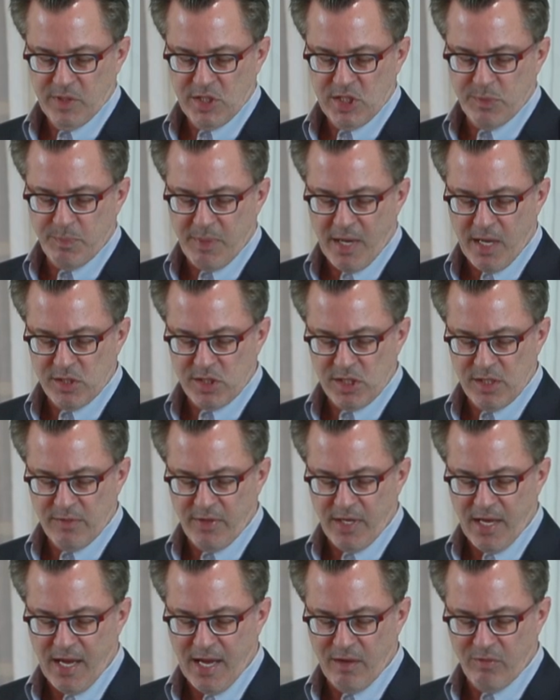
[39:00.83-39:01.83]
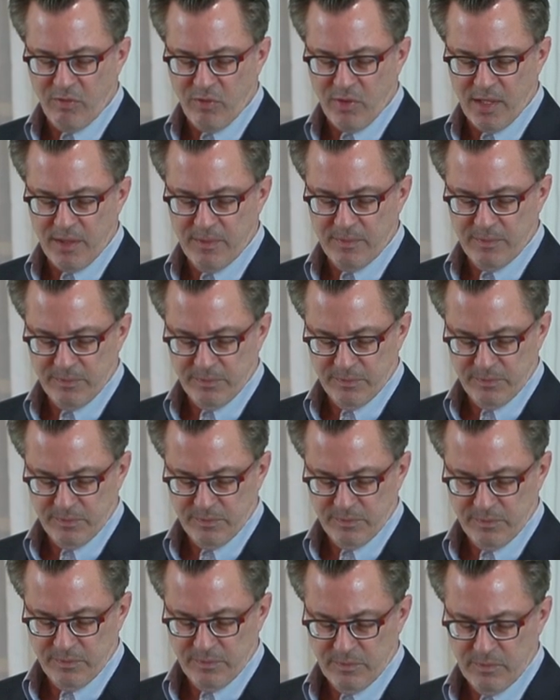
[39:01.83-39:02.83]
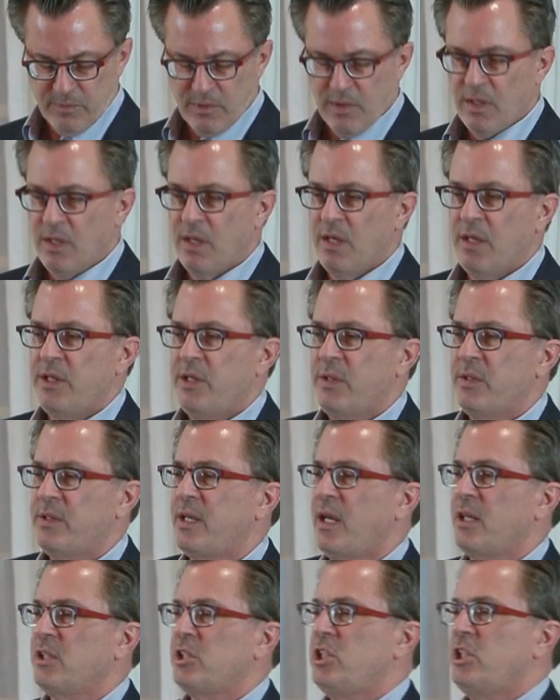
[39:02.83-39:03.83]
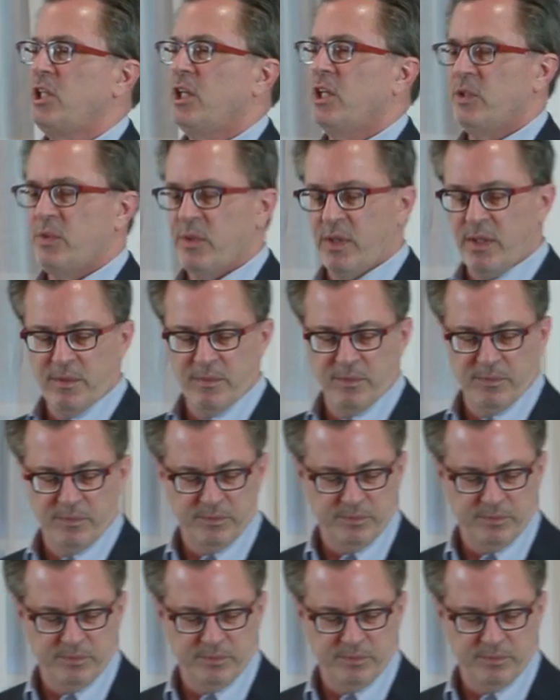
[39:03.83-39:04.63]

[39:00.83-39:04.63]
spouse if you have one, your adult children.